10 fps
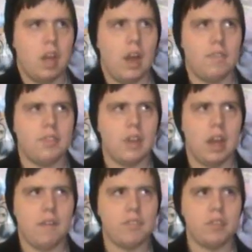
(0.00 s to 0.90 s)
I
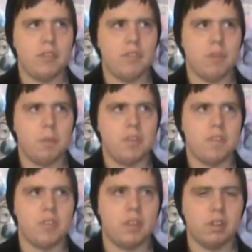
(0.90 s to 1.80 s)
have seen her in snippets of
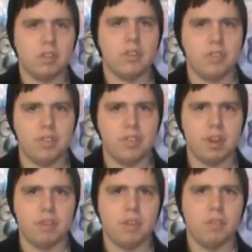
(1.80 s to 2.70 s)
The
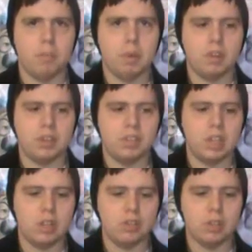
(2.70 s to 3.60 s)
Secret Life of an American
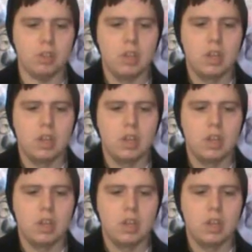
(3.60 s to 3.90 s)
Teenager,